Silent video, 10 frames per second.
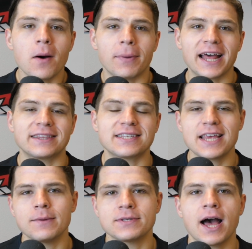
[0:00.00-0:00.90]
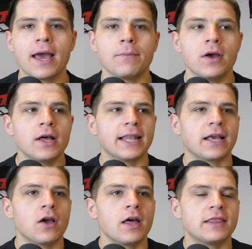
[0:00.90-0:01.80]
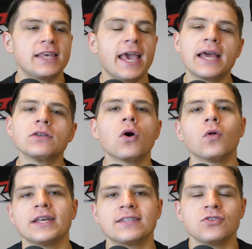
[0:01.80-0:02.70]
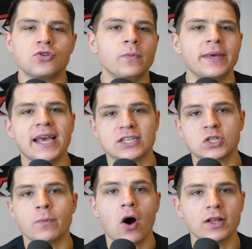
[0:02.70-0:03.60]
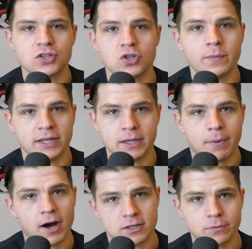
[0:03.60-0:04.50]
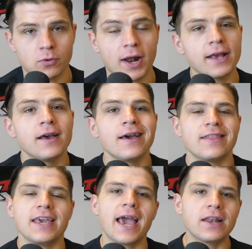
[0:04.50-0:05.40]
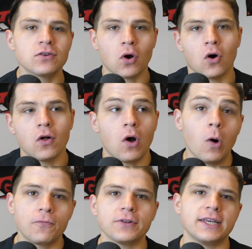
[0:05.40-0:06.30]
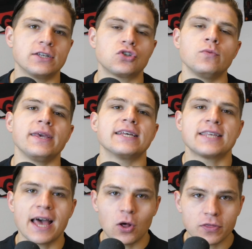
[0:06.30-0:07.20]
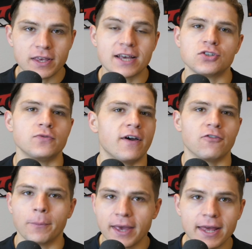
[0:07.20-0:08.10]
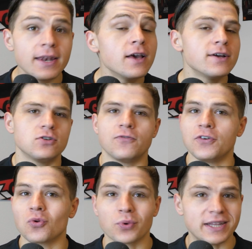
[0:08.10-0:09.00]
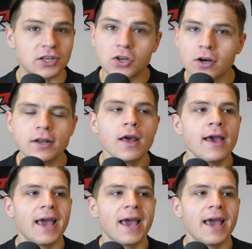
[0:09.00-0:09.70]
But at the same time, like, the end goal isn't to be as small as humanly possible, right? The end goal, hopefully, is to be as healthy as you've ever been, to feel really good.